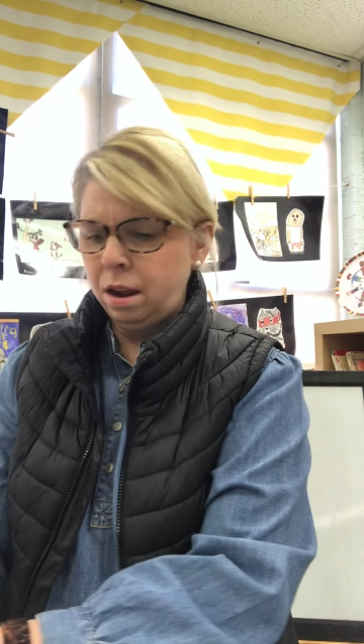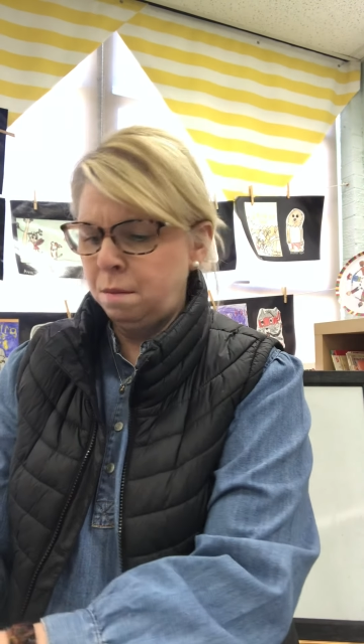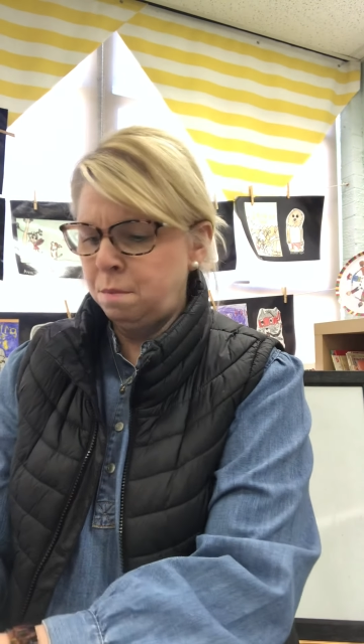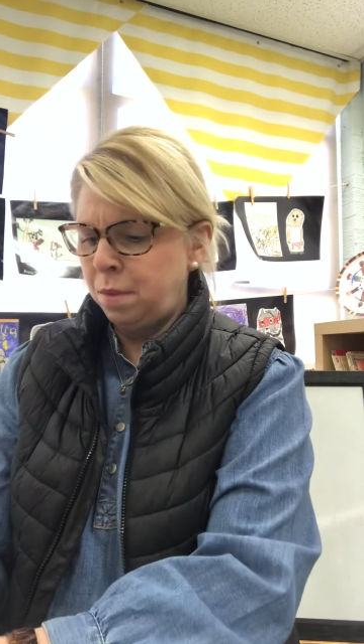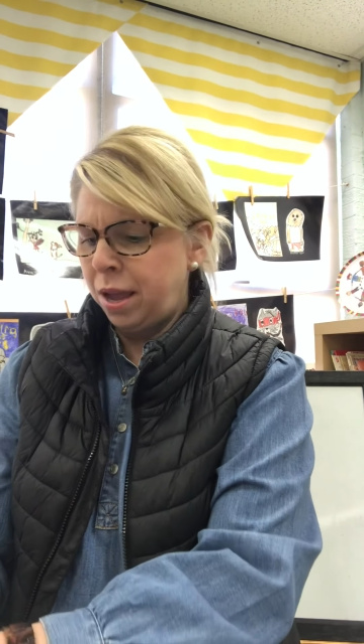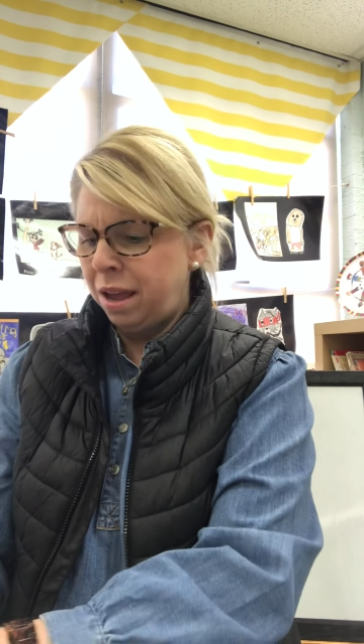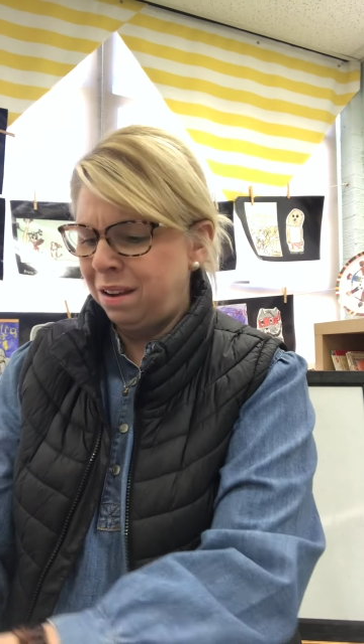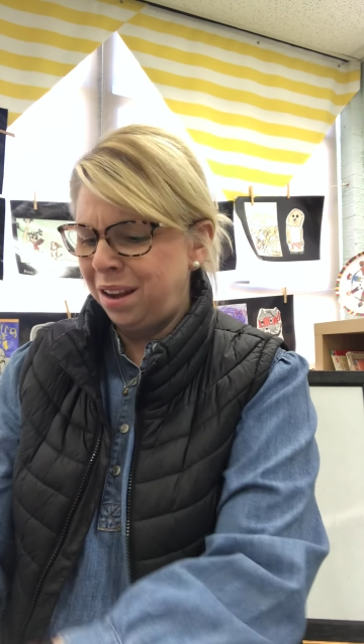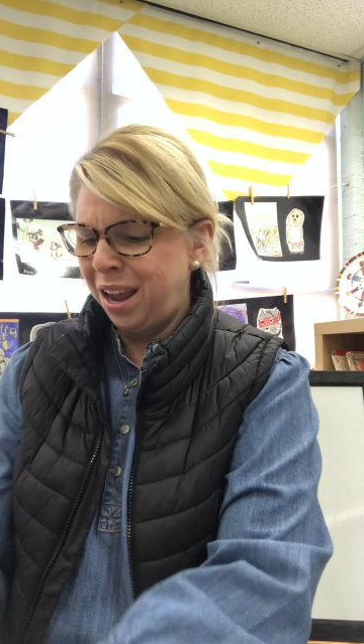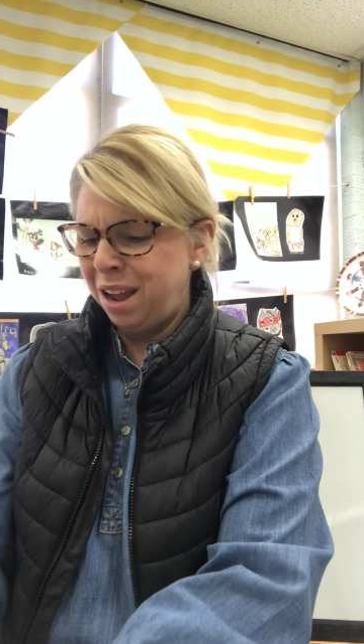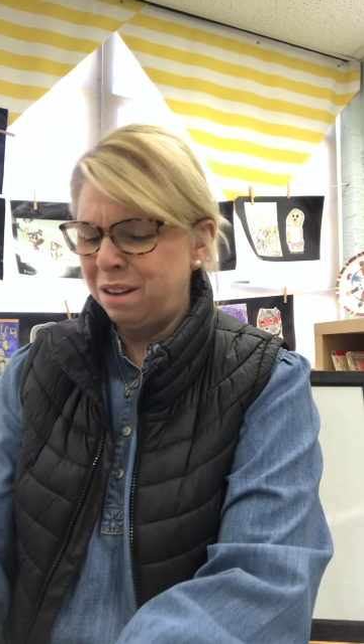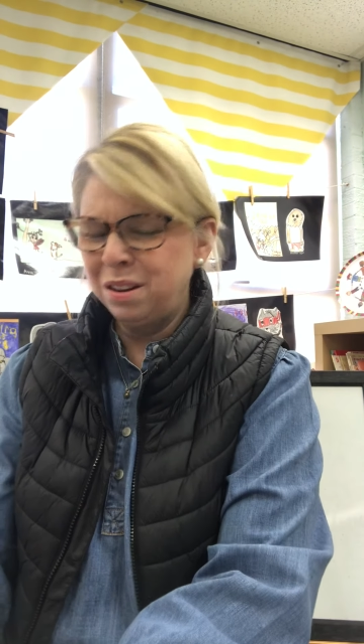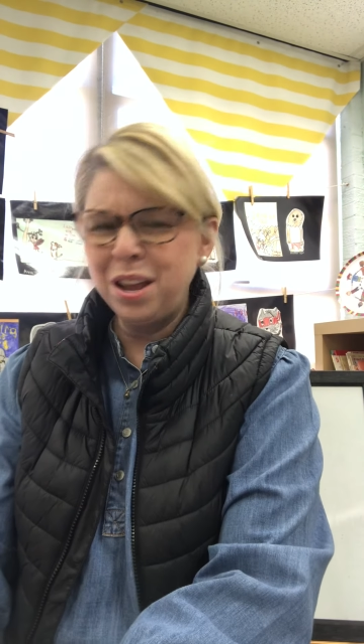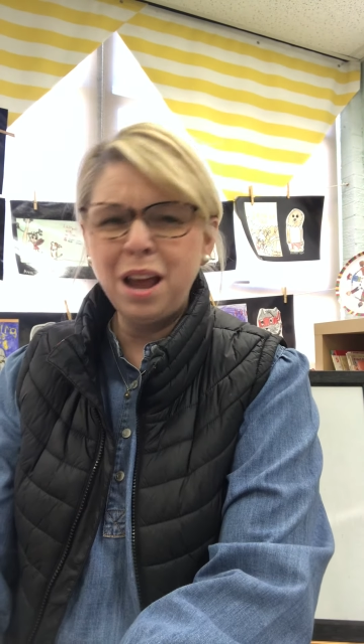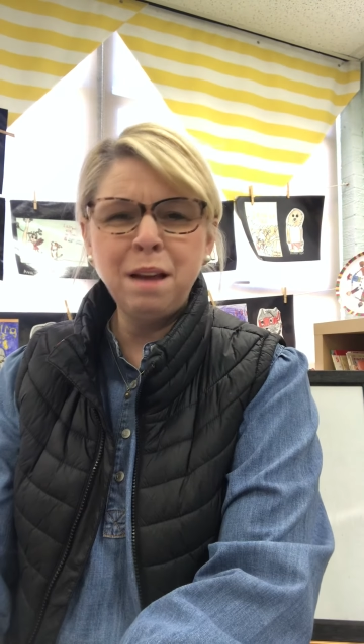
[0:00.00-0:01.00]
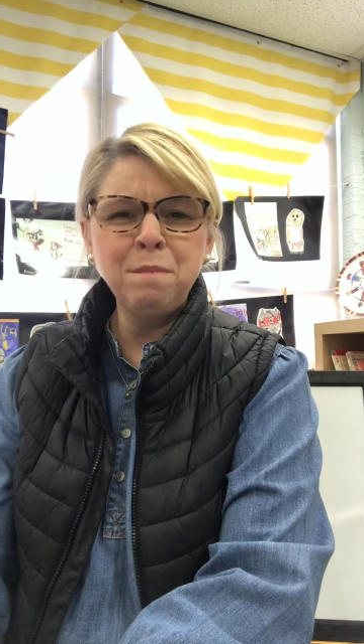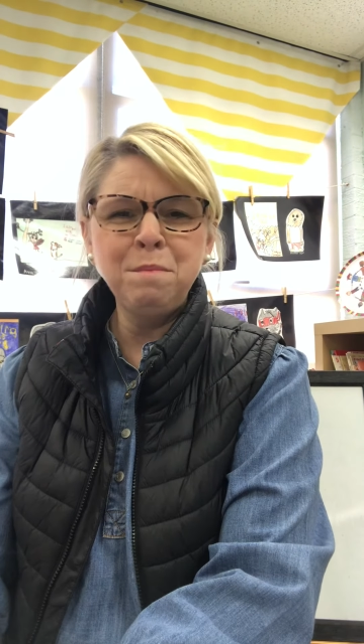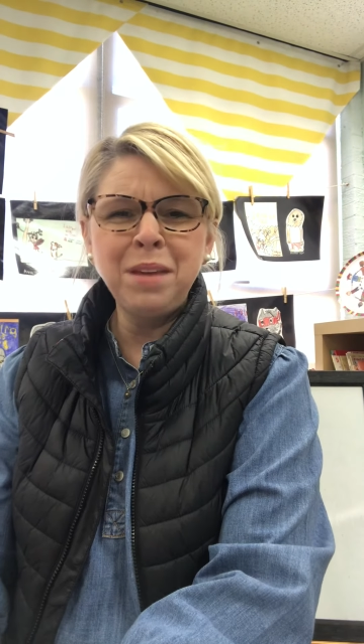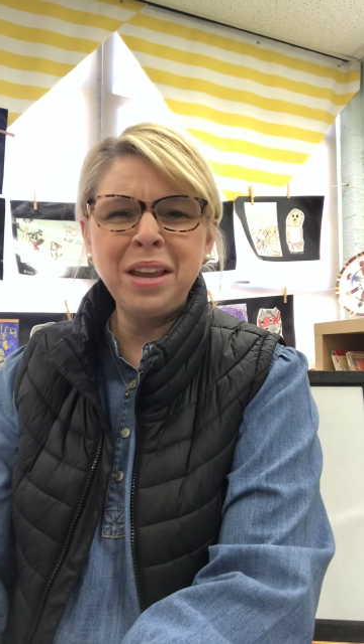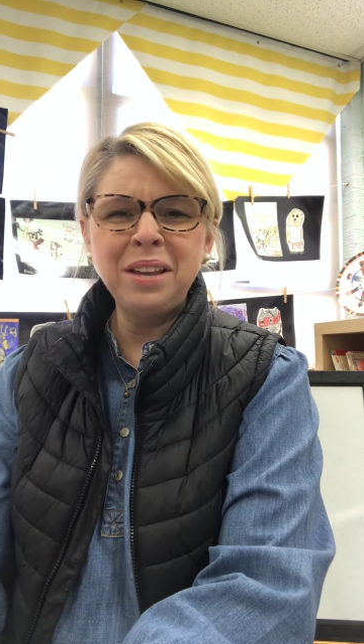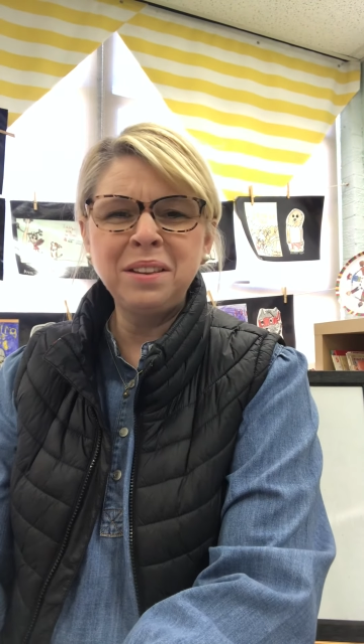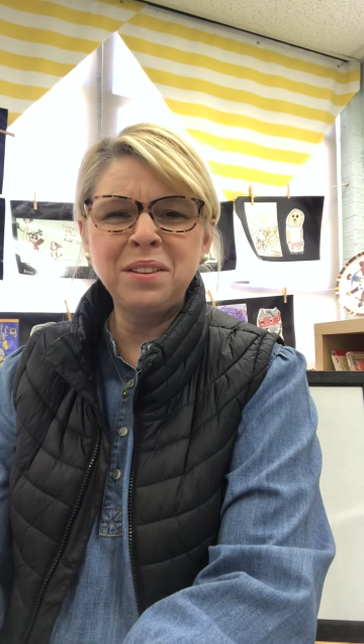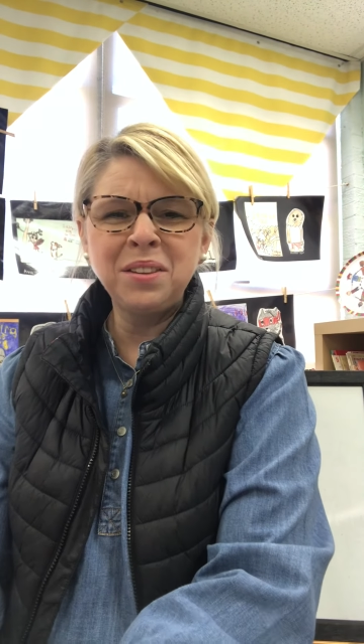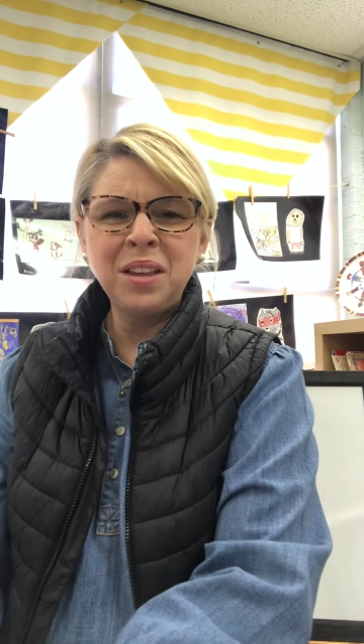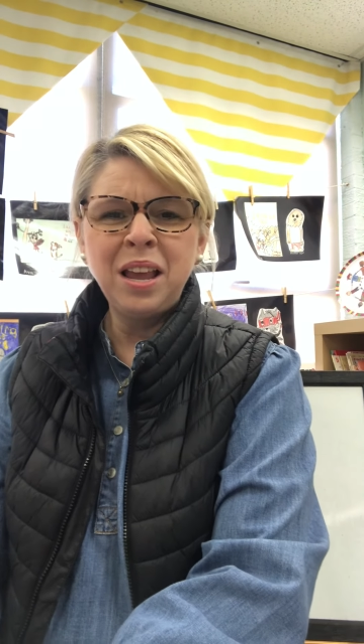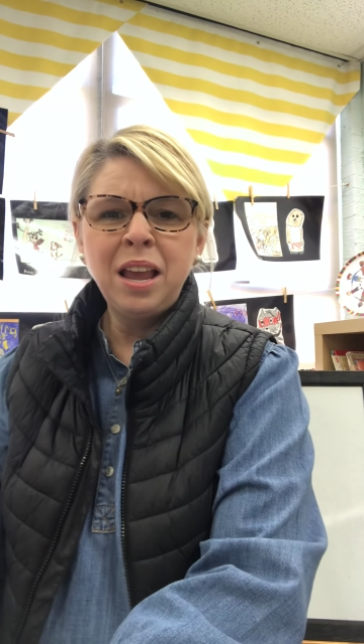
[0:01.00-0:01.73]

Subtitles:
about how God makes